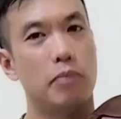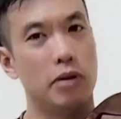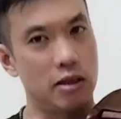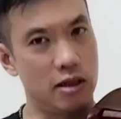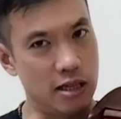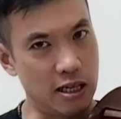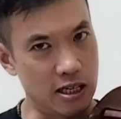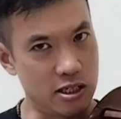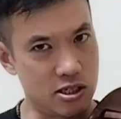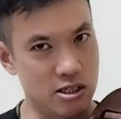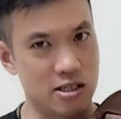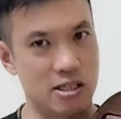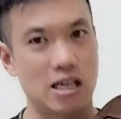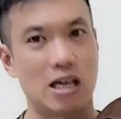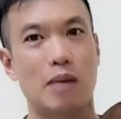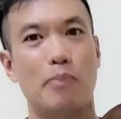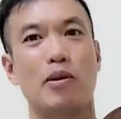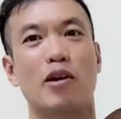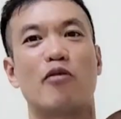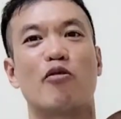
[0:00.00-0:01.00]
but that's
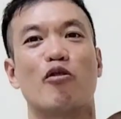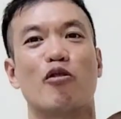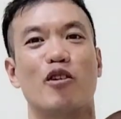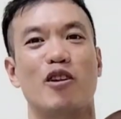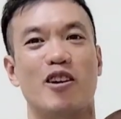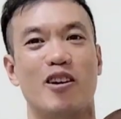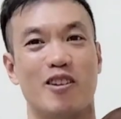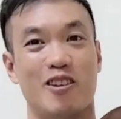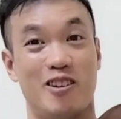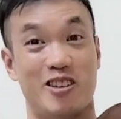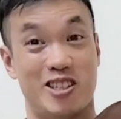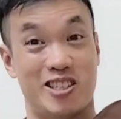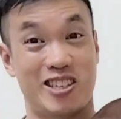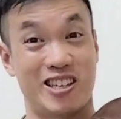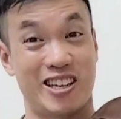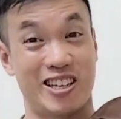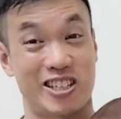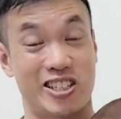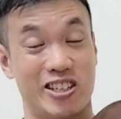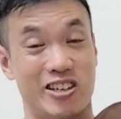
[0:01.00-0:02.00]
topic for another
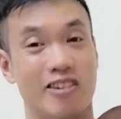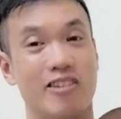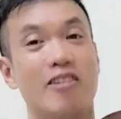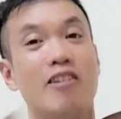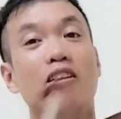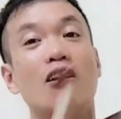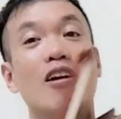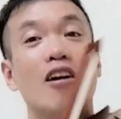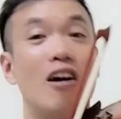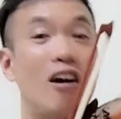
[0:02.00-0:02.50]
discussion.